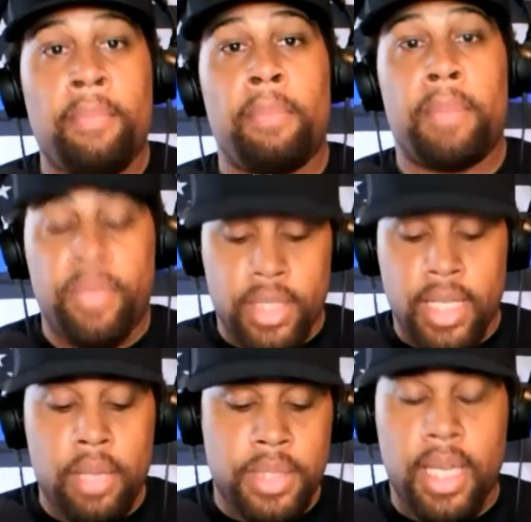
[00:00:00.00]
But if it
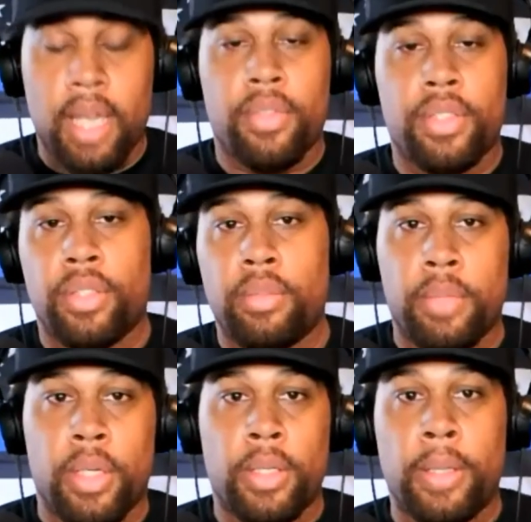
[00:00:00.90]
helps to have a certain
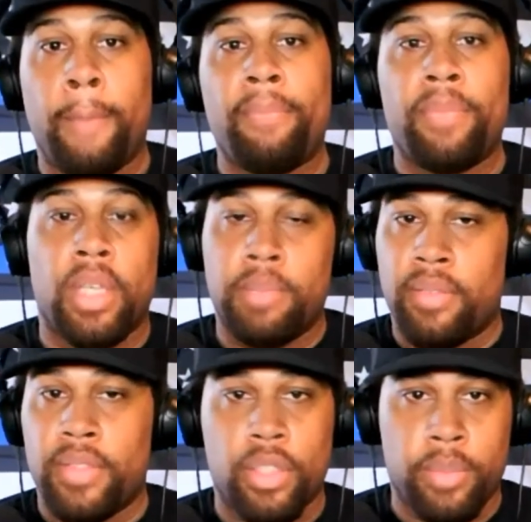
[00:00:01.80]
marker, that could be a
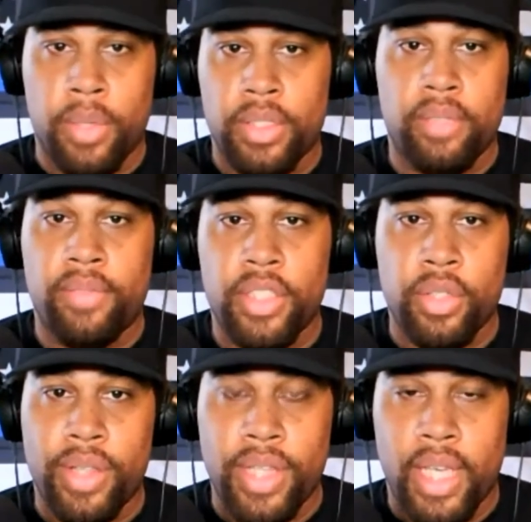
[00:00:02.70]
physical person, a
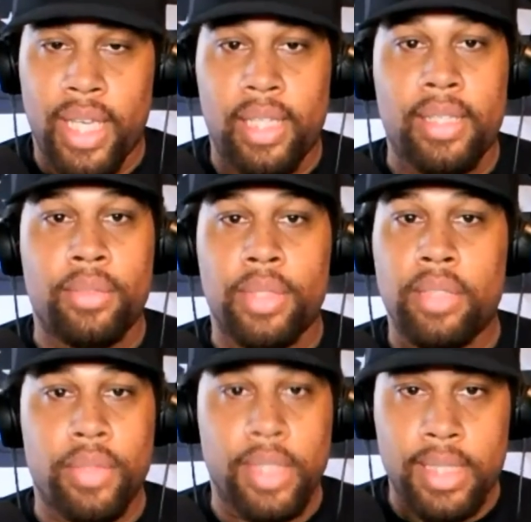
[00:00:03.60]
physical thing,
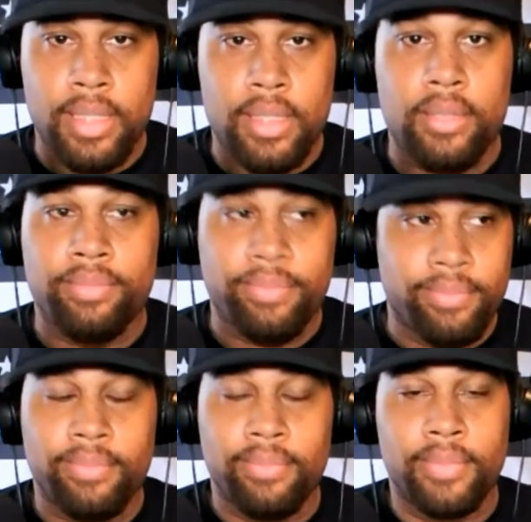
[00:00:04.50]
whatever it is,
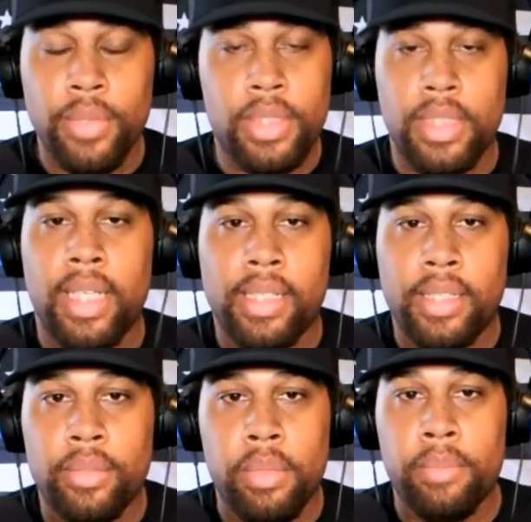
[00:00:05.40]
do what you got to
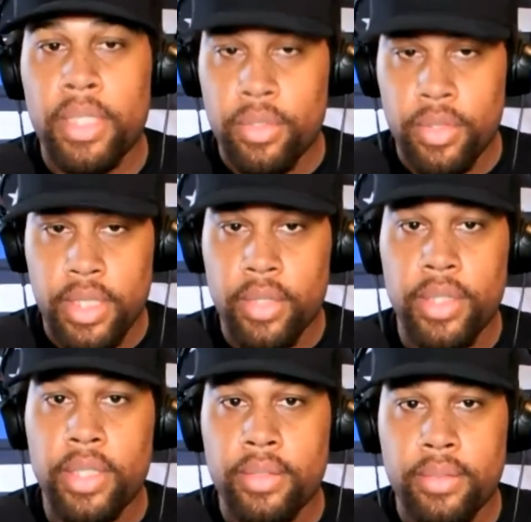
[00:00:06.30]
do, but make sure it's
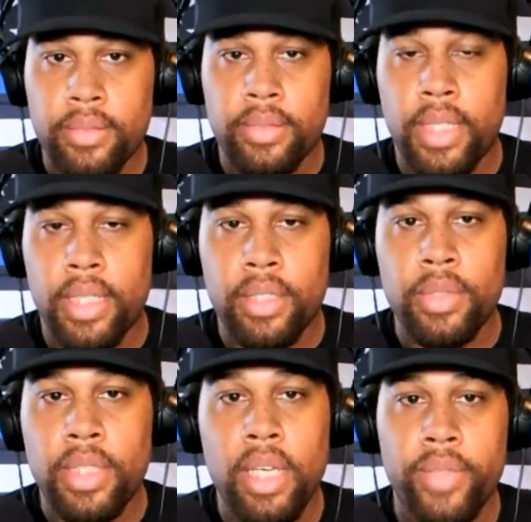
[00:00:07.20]
healthy. Okay.
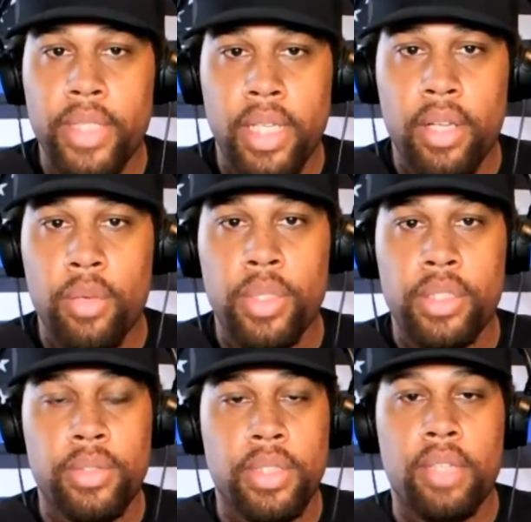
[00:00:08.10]
Don't covet anyone.
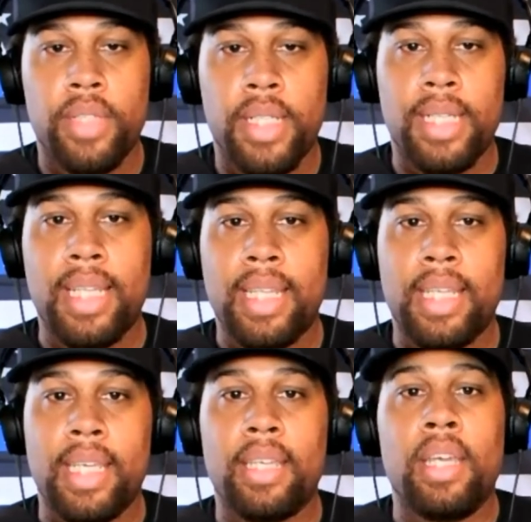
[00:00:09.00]
Don't covet
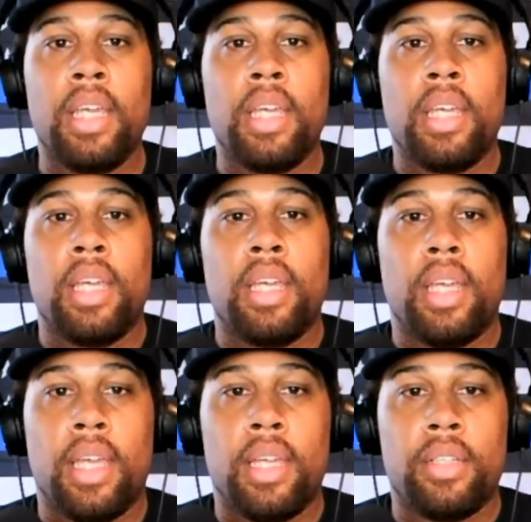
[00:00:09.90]
anything,
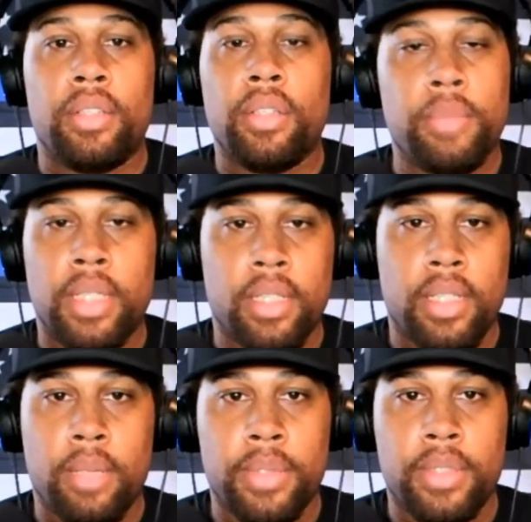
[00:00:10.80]
and don't make it a
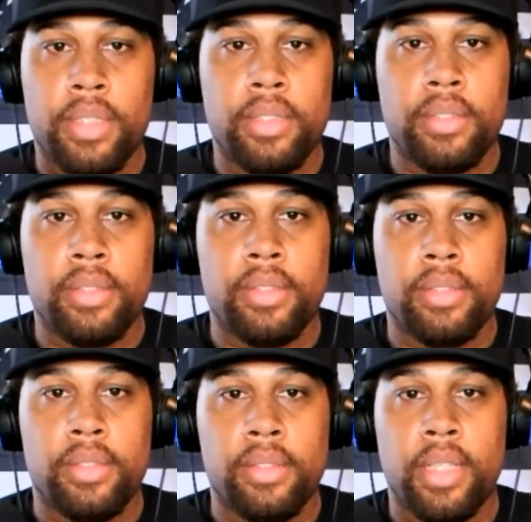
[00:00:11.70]
competition.
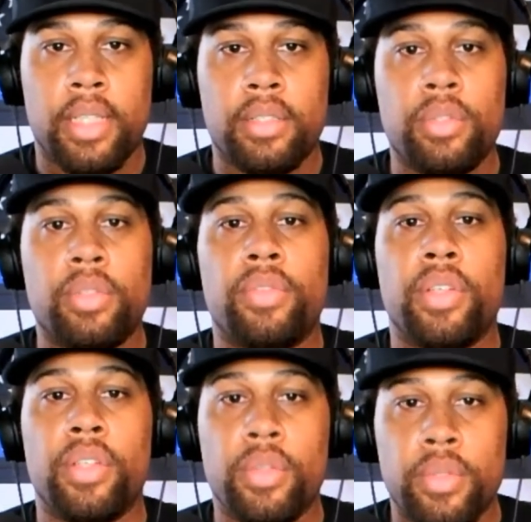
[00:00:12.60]
Okay. Do it for
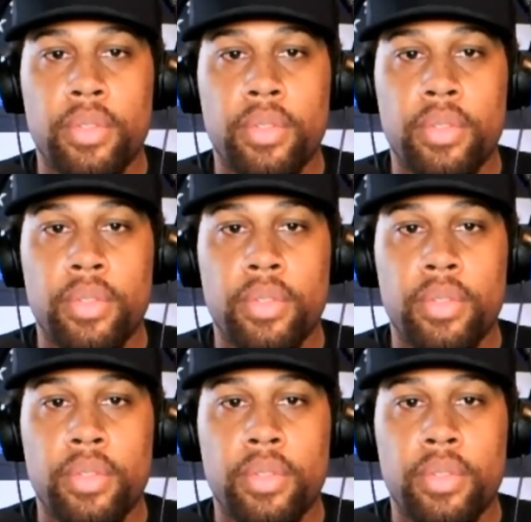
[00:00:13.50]
you.